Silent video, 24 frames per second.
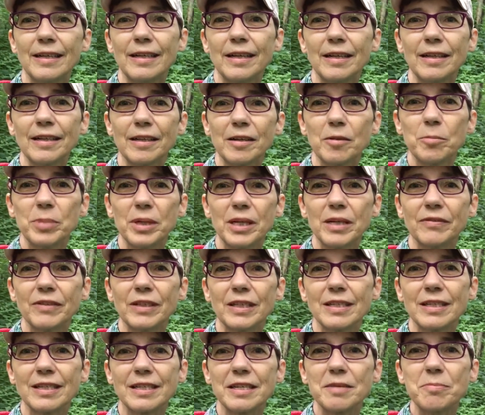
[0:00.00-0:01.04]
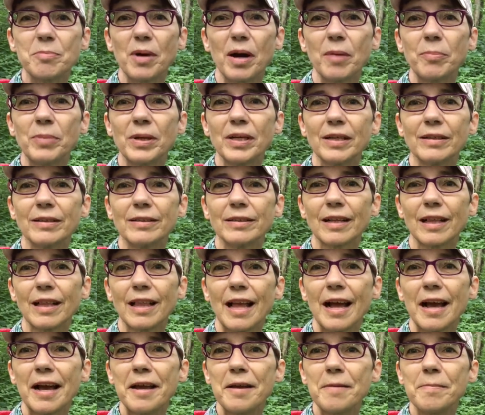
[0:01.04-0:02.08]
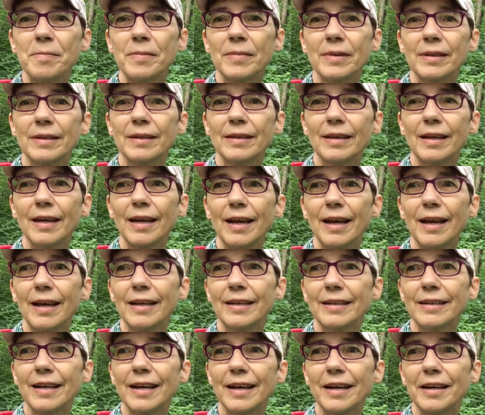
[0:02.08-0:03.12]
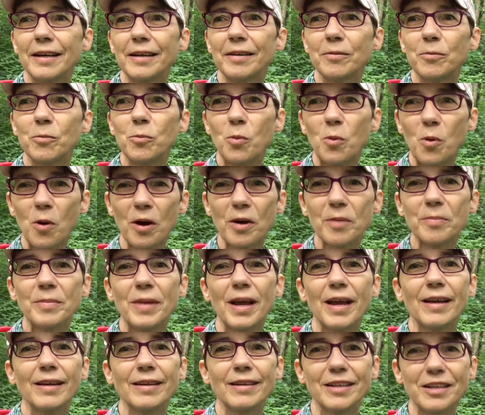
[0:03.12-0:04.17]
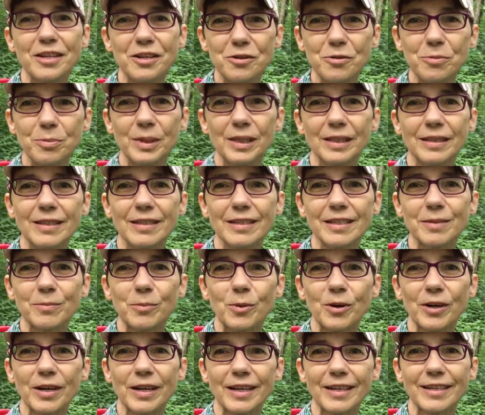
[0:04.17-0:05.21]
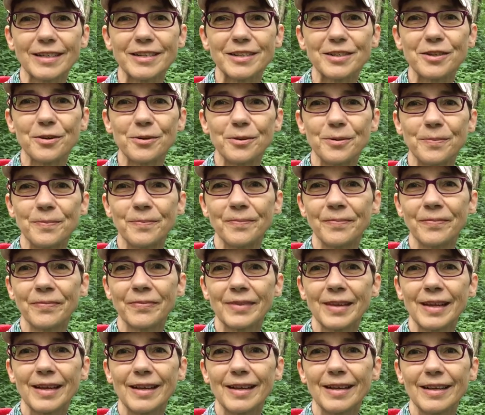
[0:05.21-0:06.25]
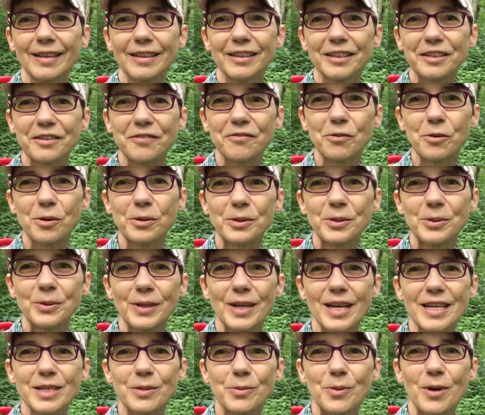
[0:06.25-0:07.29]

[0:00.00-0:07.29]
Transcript: a little bit of a steep uphill climb and uh, warm and humid this morning. So looking forward to a nice